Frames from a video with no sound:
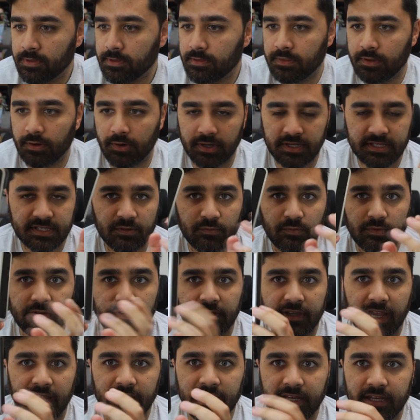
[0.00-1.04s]
There isn't
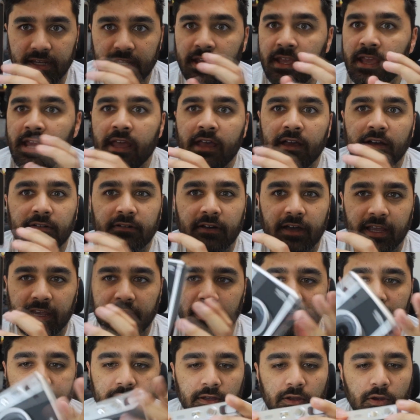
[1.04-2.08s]
really any like
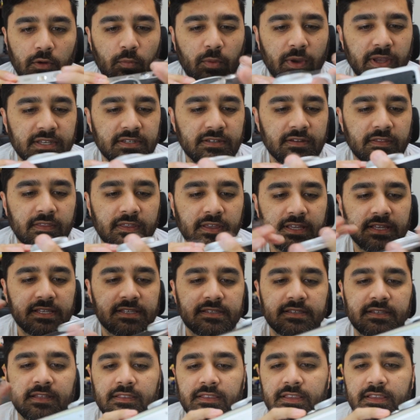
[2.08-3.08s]
weight to this.